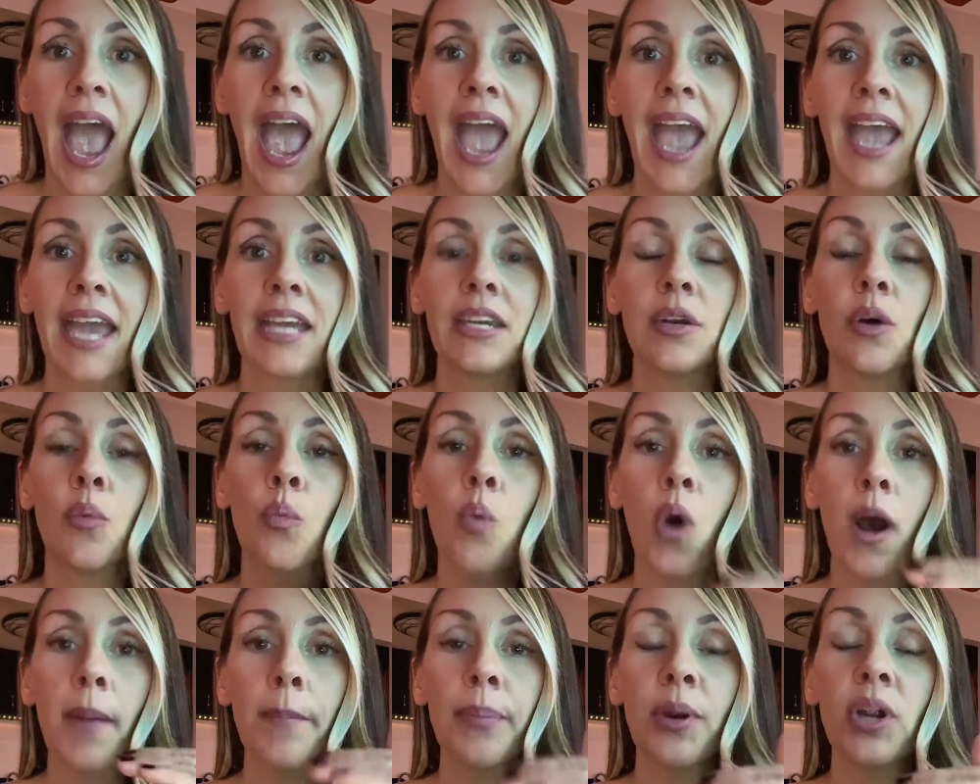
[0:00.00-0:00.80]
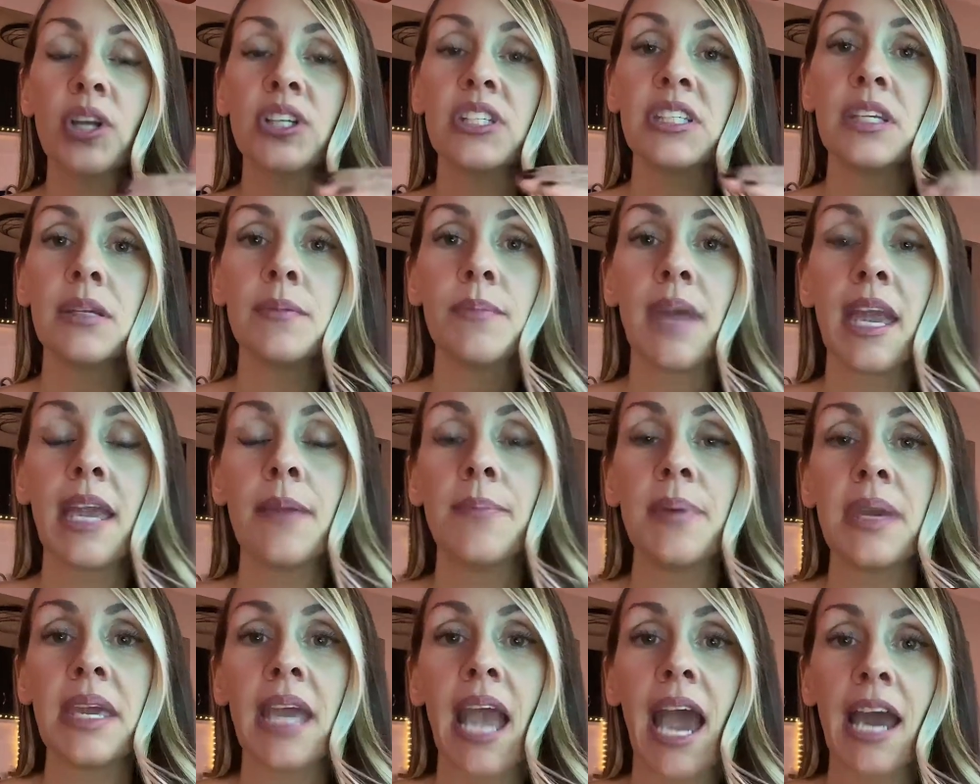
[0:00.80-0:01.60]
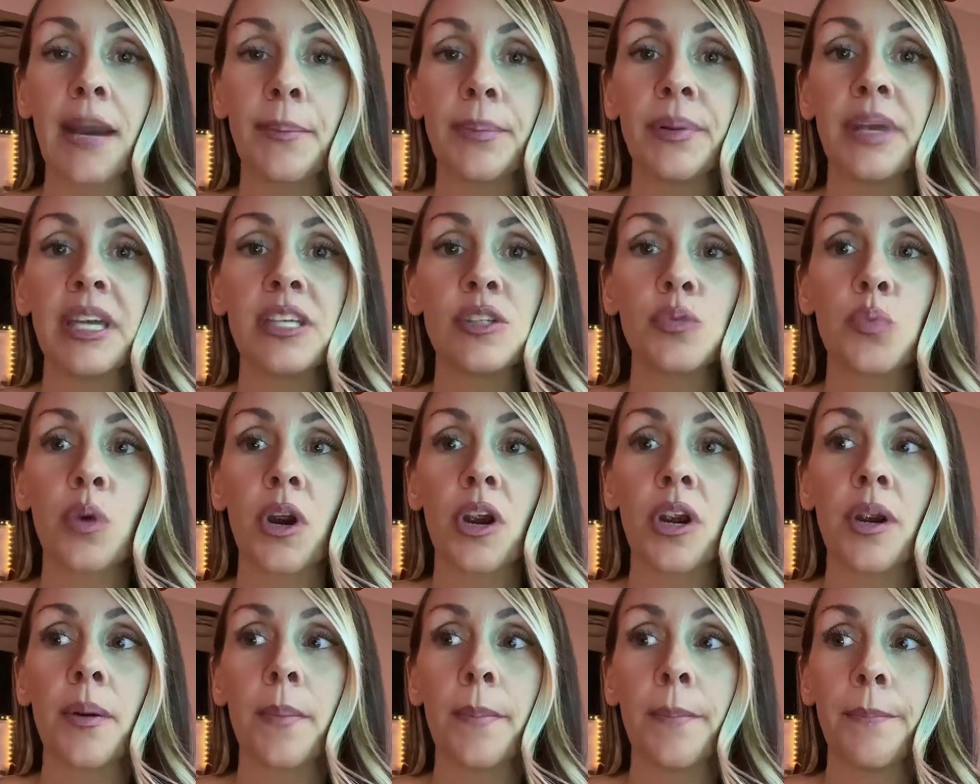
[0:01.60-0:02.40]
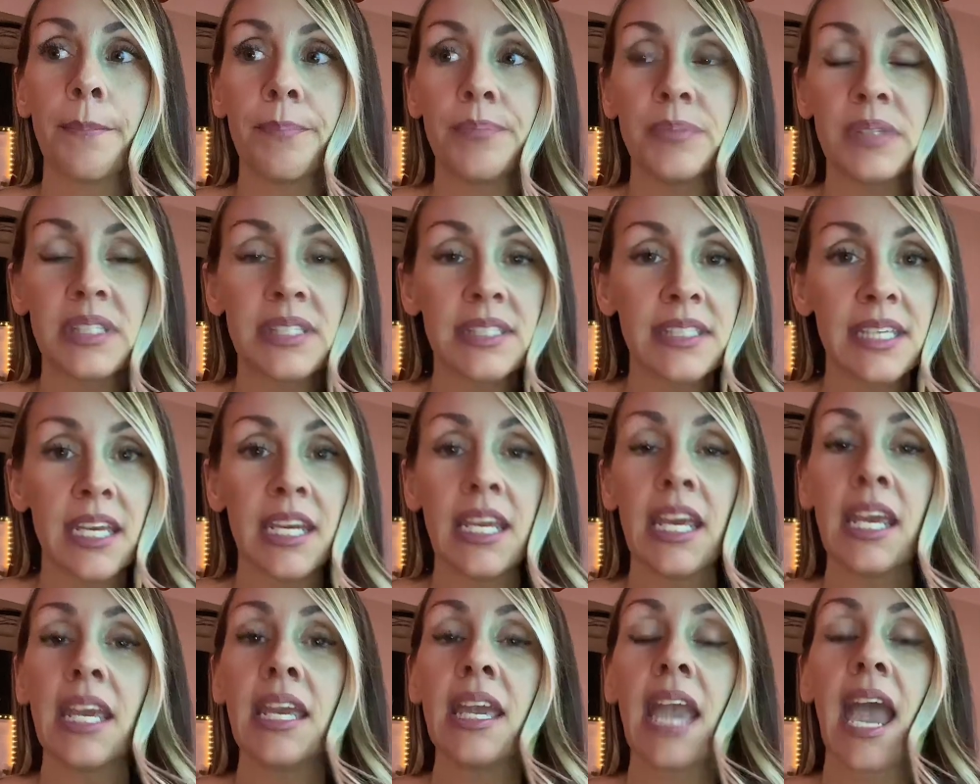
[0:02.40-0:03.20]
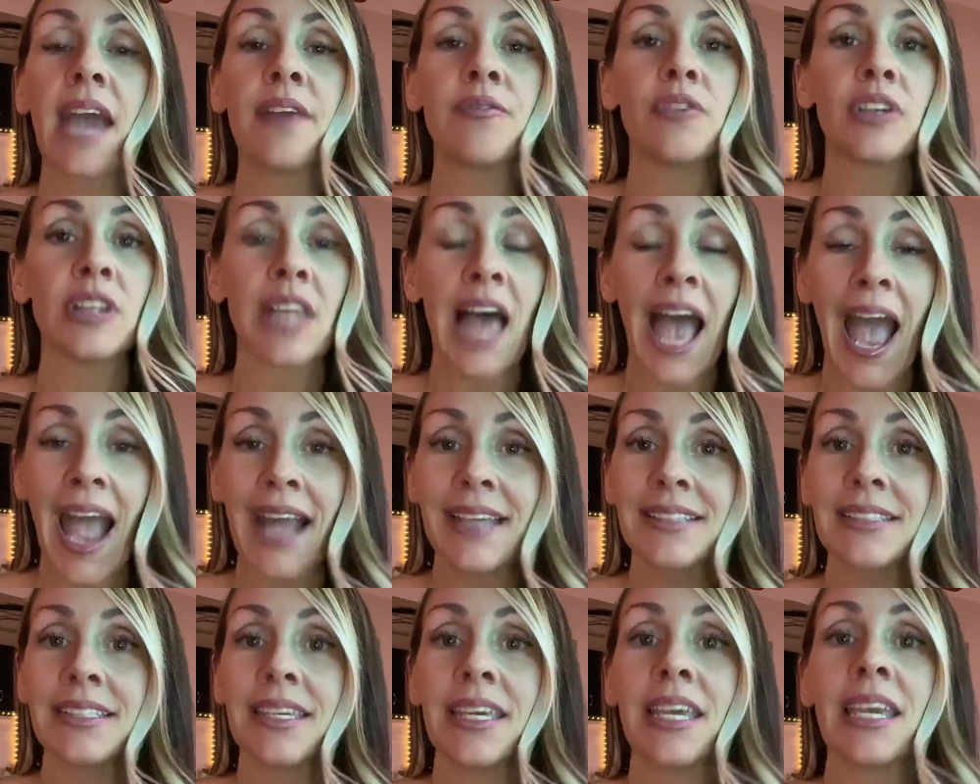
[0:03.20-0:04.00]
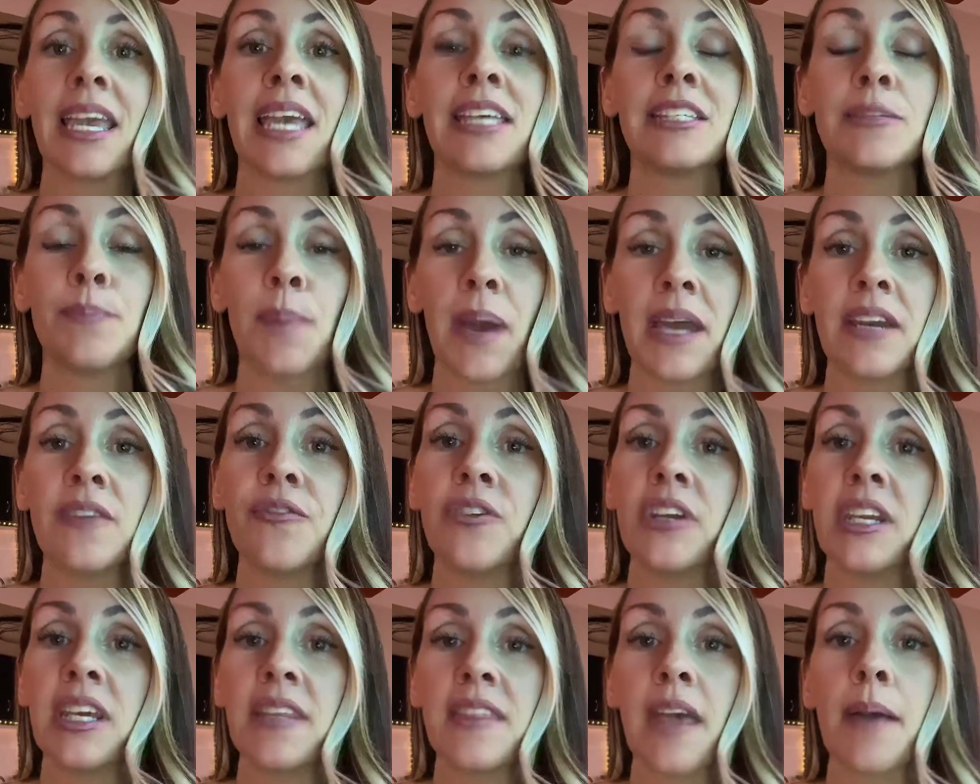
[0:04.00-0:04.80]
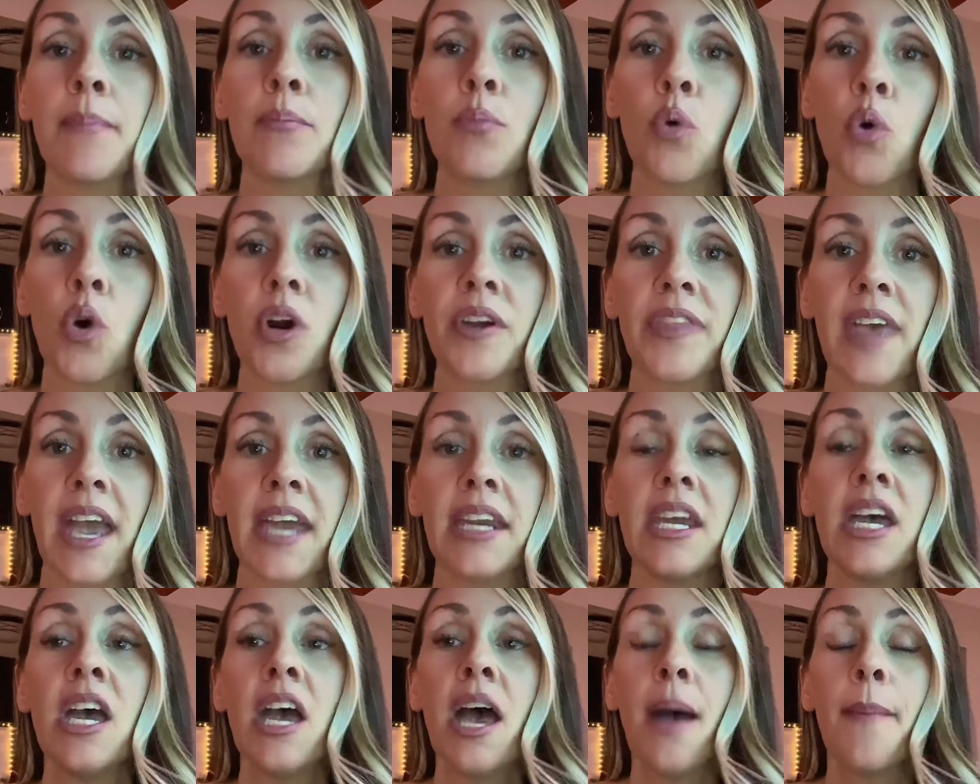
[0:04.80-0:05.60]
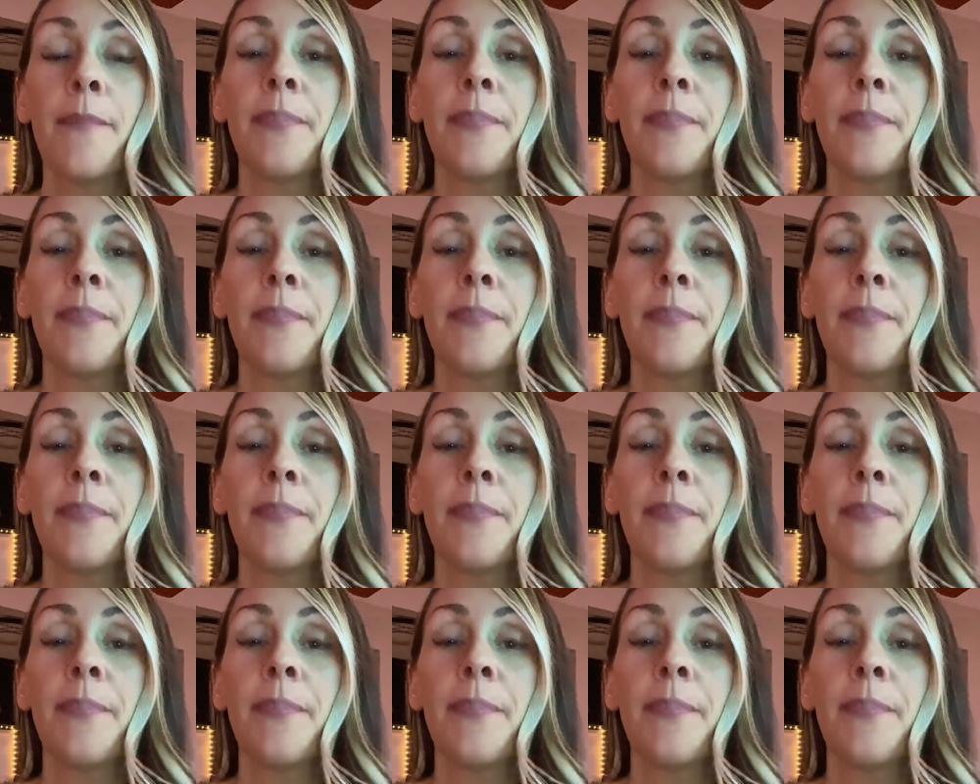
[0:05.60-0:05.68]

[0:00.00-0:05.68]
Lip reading: And one person may be at a place where sitting and relaxing is benefiting them more than